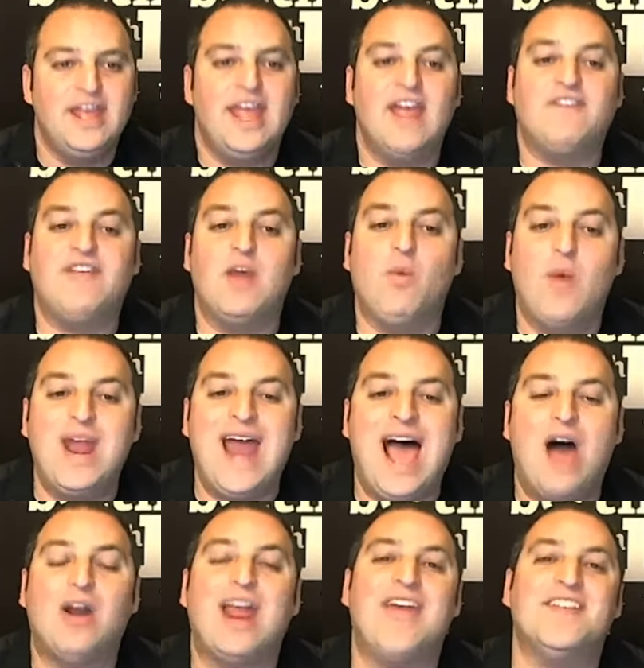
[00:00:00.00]
If they win
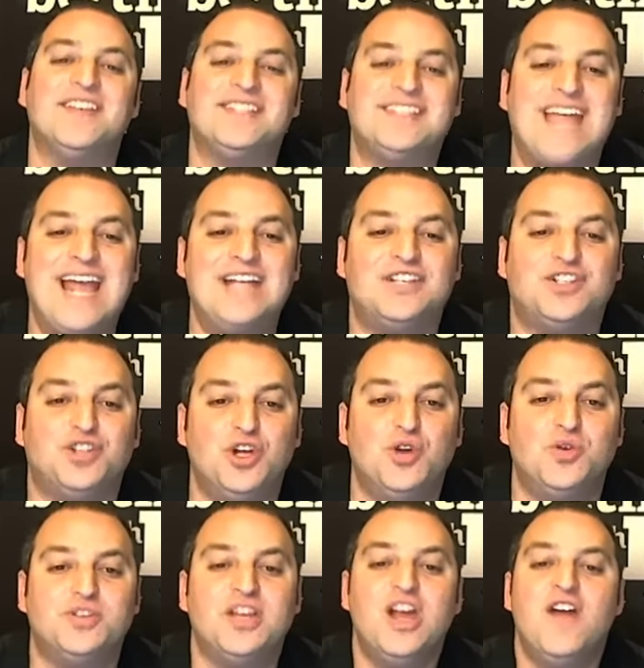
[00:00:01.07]
out and the Saints
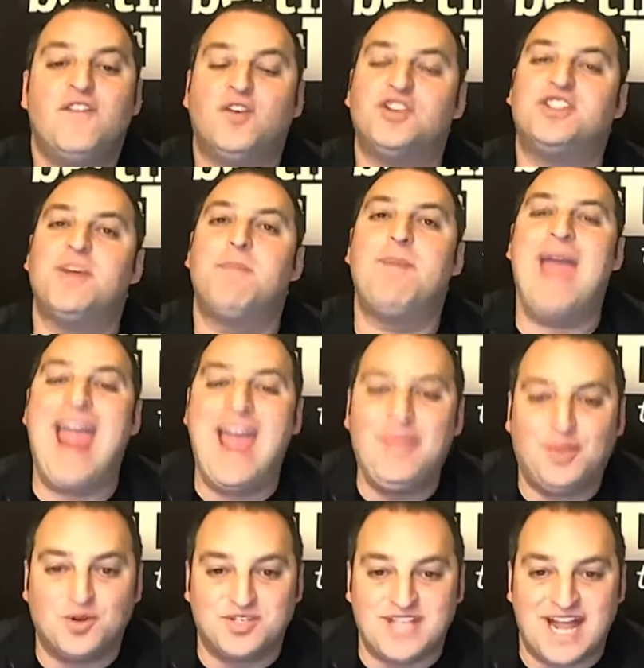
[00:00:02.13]
lose versus the
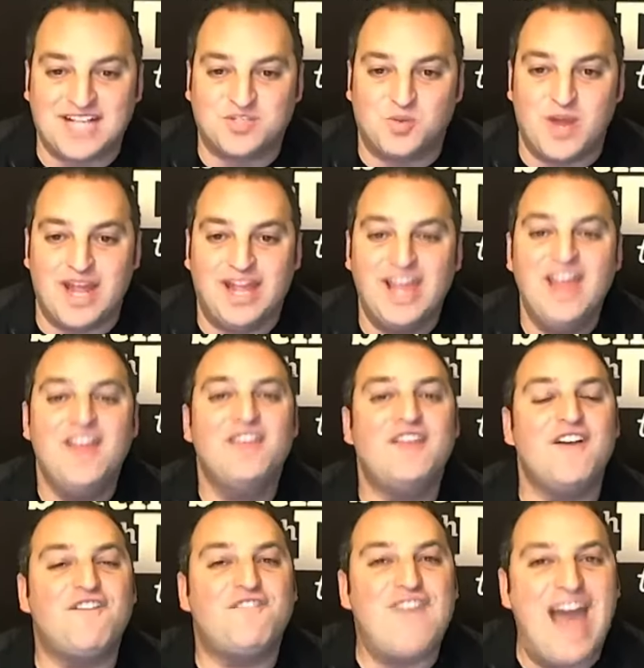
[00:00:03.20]
Panthers next week,
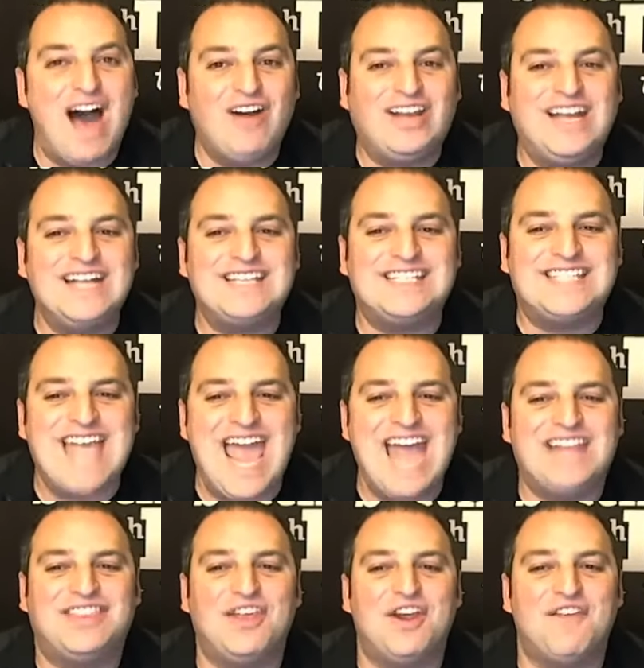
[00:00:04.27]
the Falcons
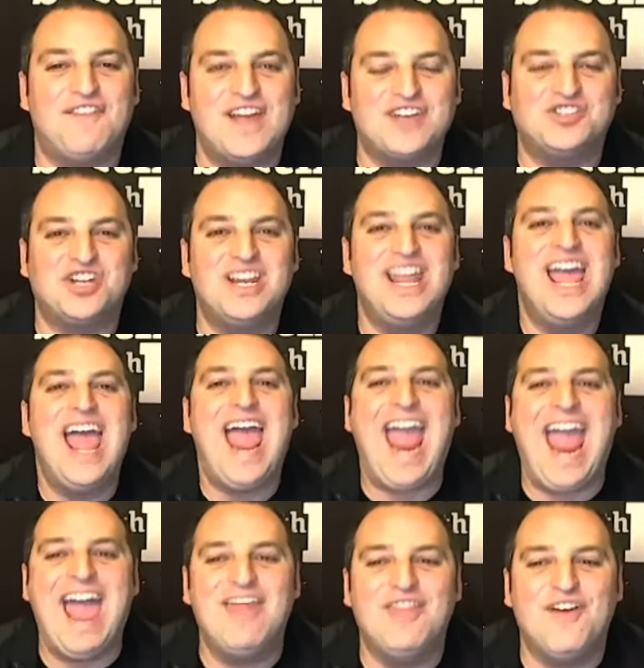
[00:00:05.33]
take the division
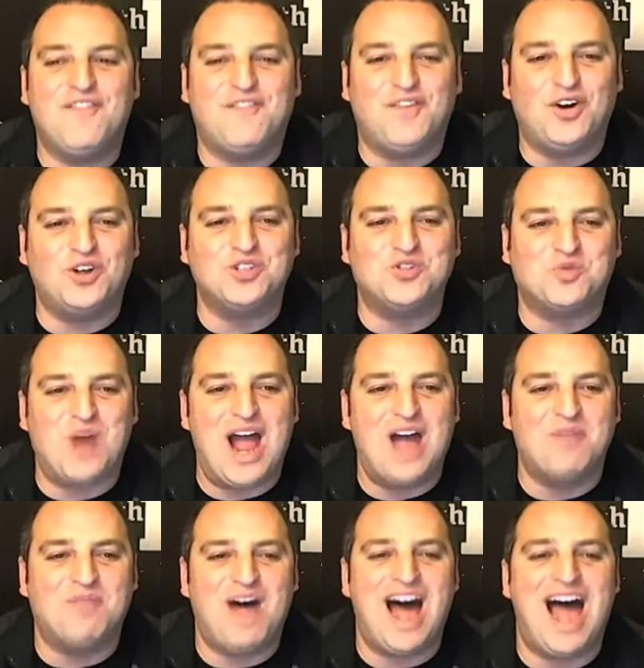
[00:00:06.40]
and the first
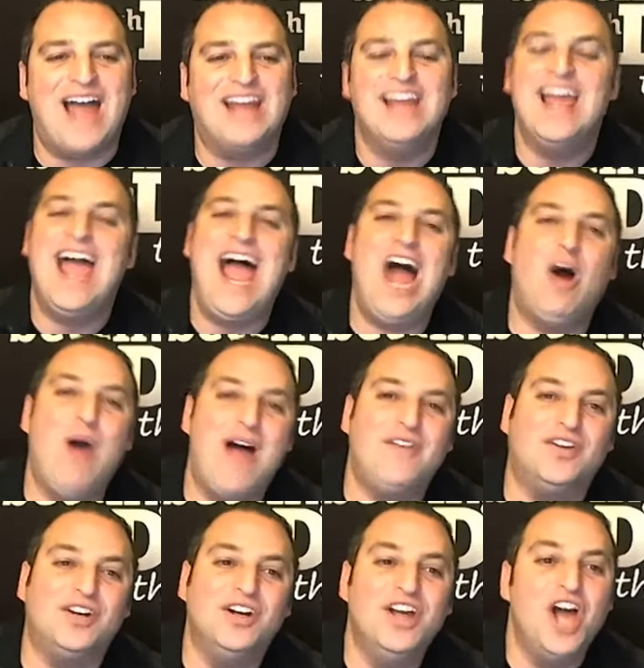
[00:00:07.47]
round bye.
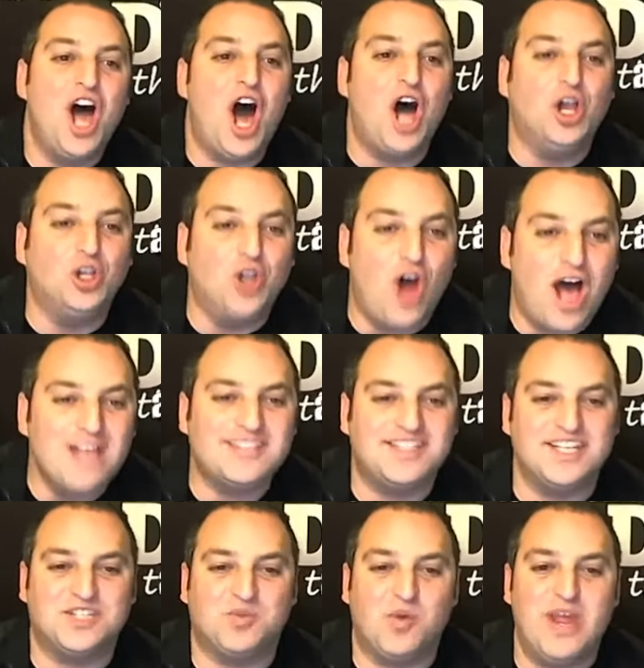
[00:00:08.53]
However, a loss
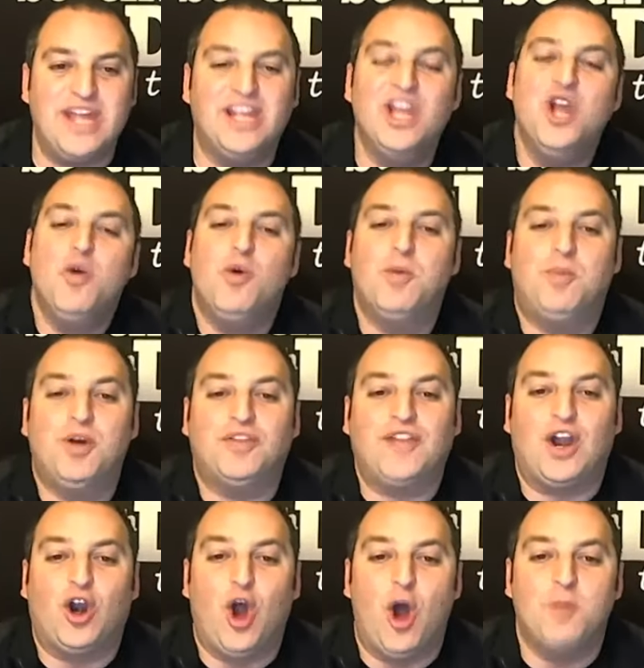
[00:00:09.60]
this week would put
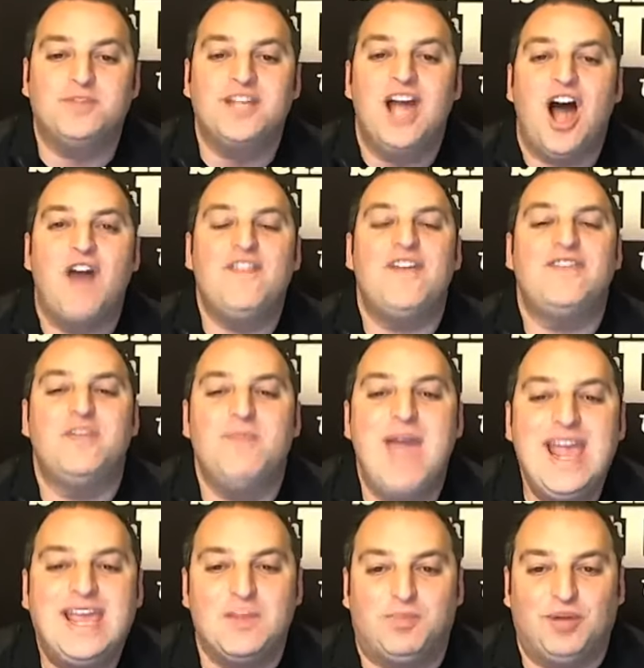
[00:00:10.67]
their hopes of even
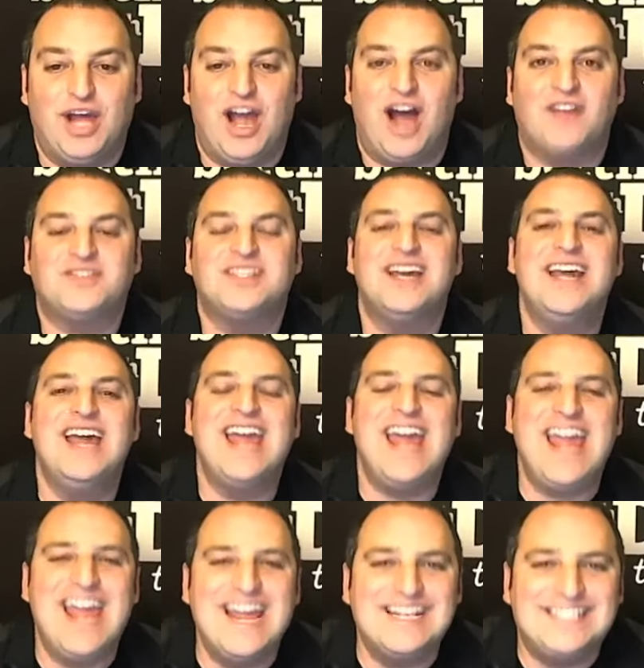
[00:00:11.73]
making the playoffs
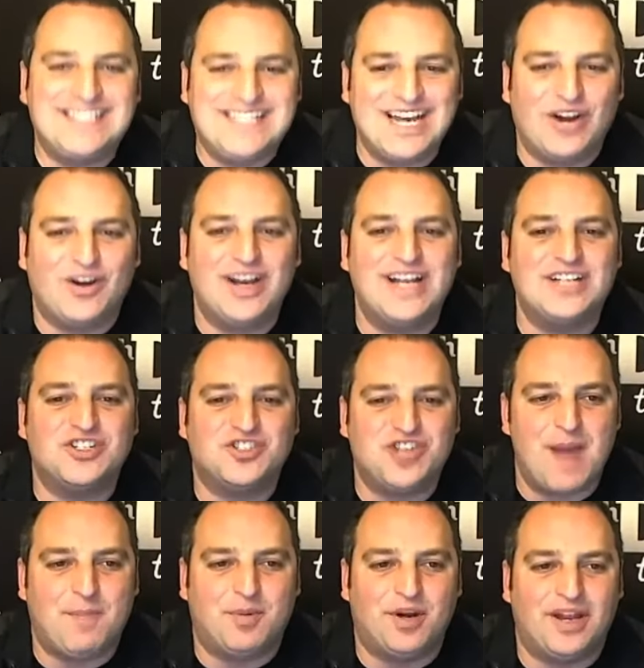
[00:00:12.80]
in serious
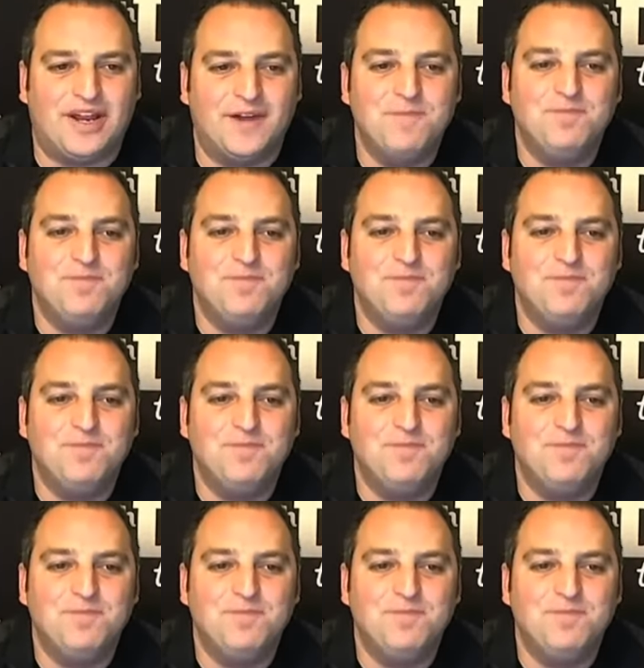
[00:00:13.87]
jeopardy.